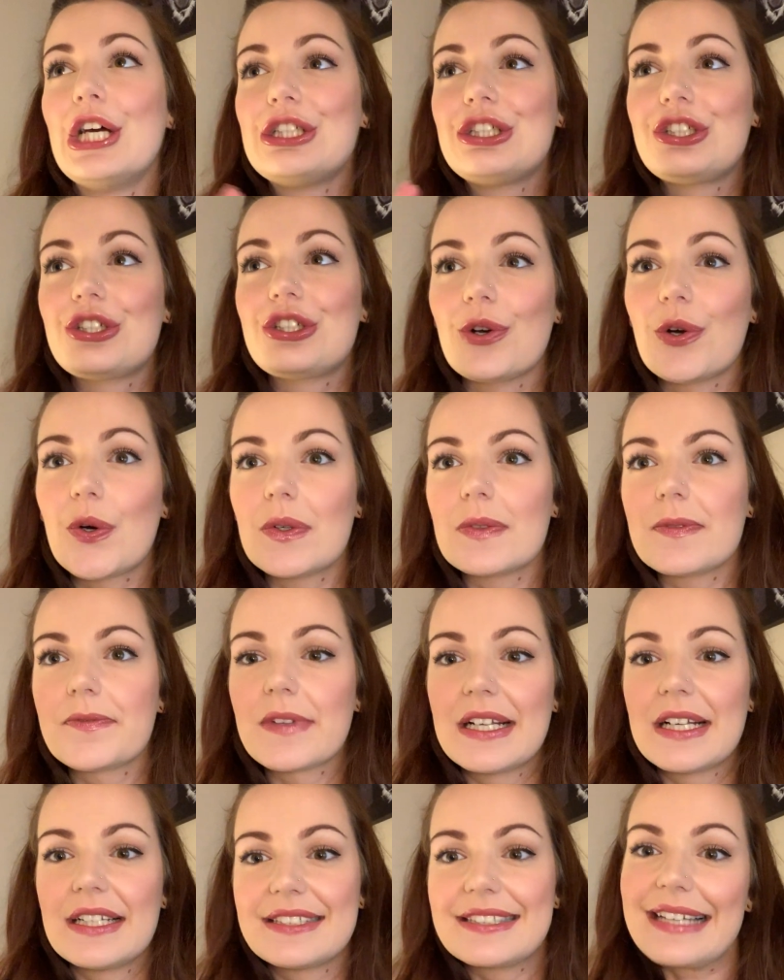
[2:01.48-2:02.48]

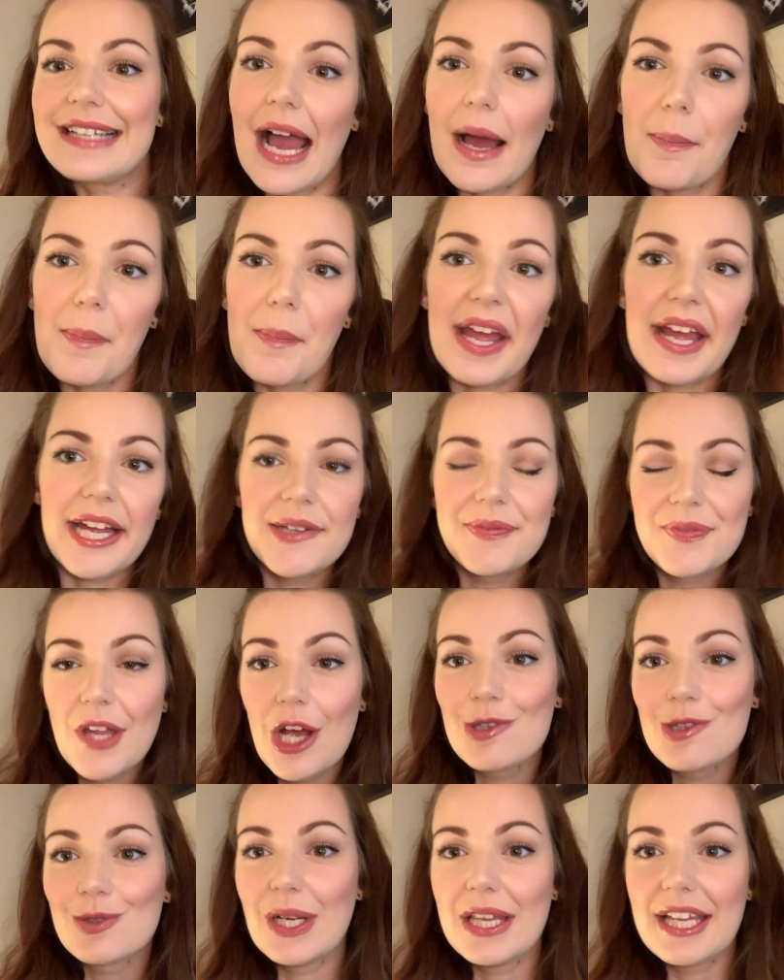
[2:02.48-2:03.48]
short, snappy,
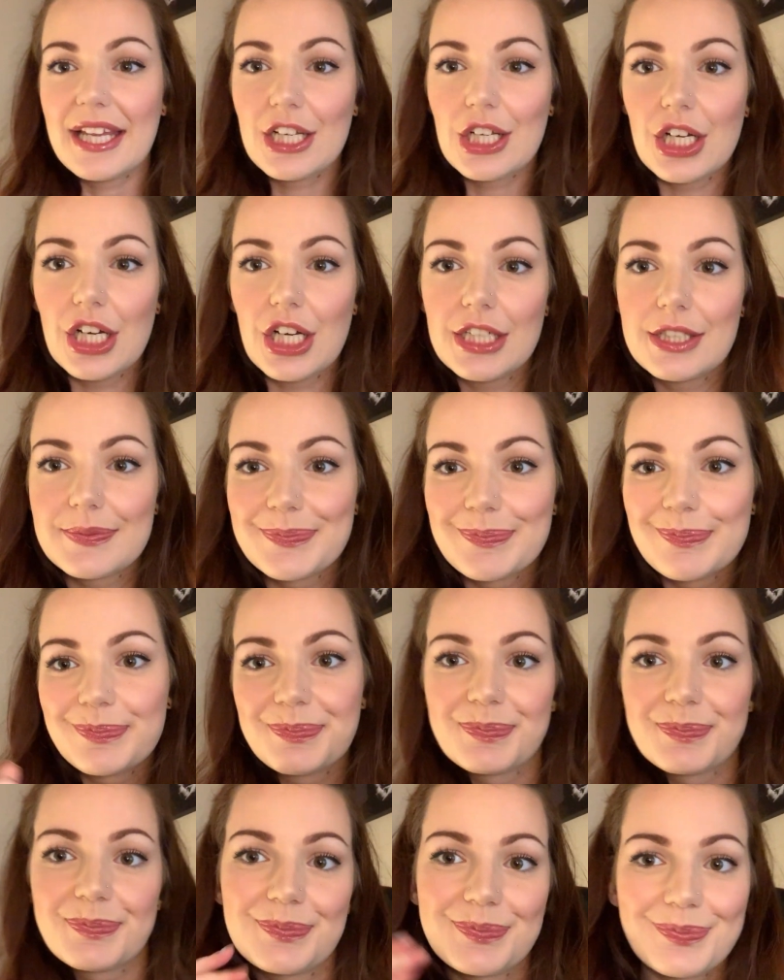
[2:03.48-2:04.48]
really good
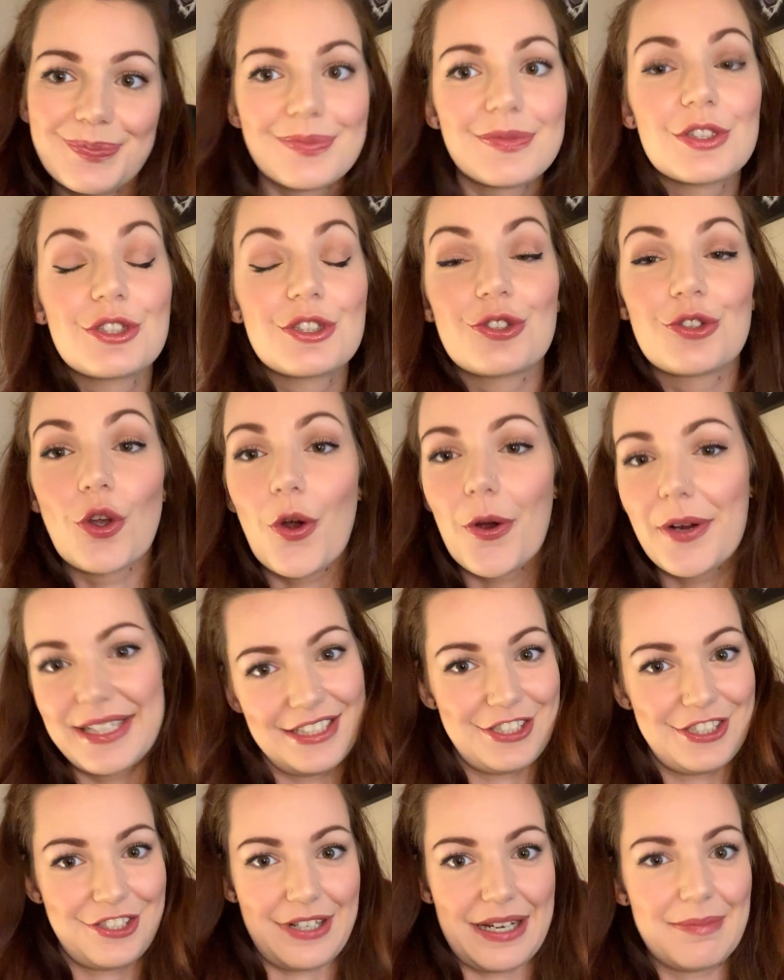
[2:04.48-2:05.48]
story
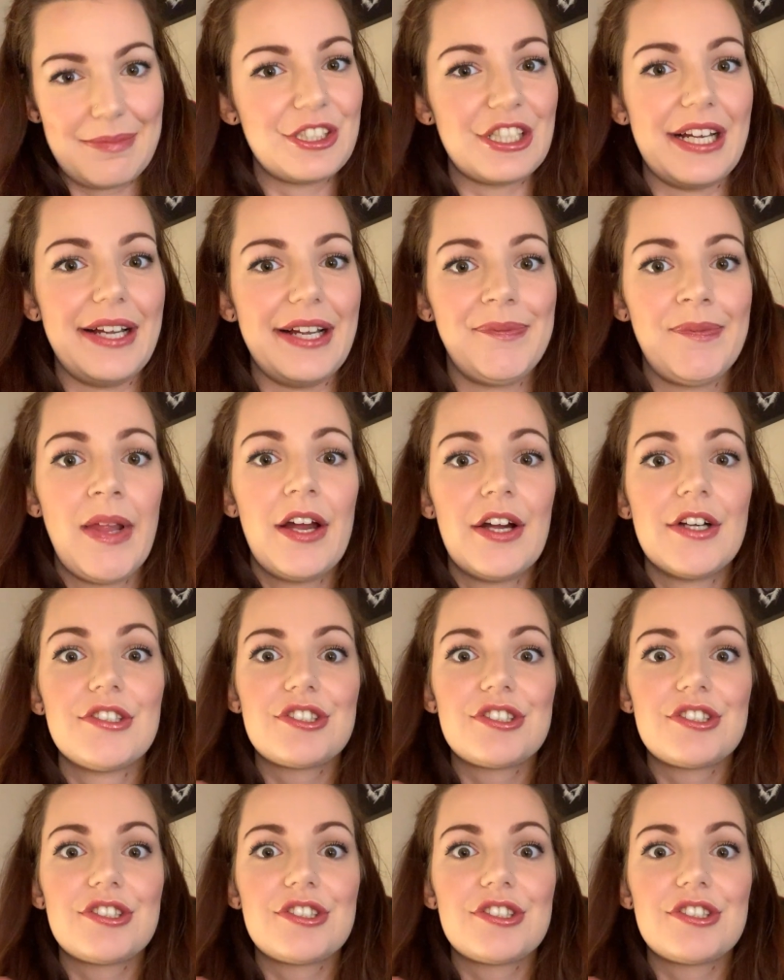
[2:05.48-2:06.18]
description.